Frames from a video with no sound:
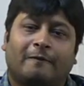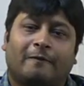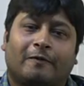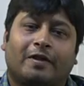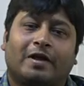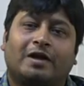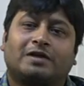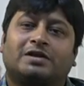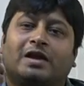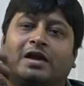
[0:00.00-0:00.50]

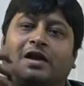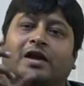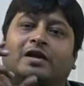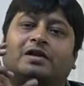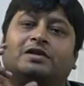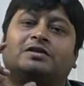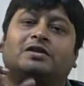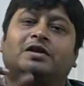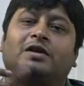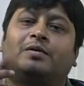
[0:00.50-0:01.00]
So they are saying
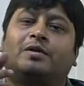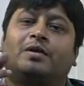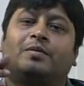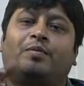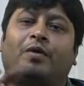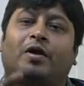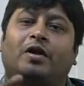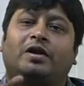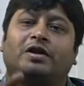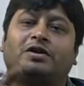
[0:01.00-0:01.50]
it is
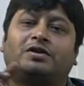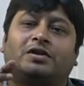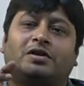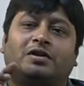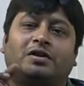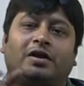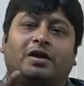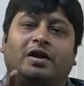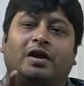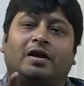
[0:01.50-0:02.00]
the
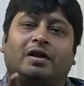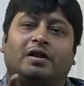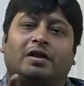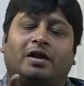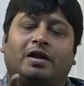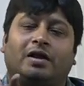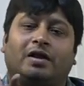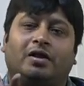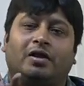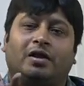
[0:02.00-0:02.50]
politician,
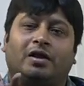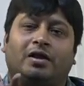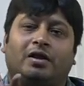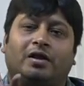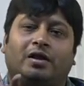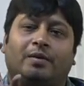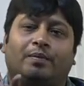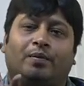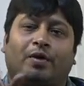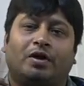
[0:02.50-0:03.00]

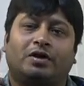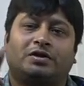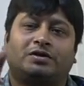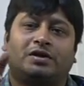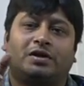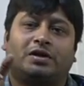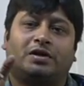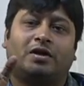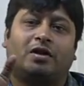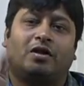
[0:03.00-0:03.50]
the
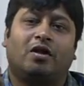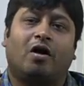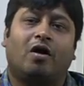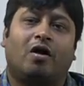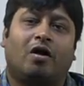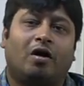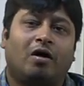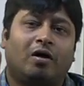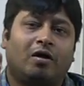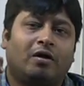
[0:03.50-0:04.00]
policy, the
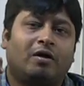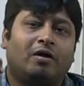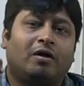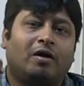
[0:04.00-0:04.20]
law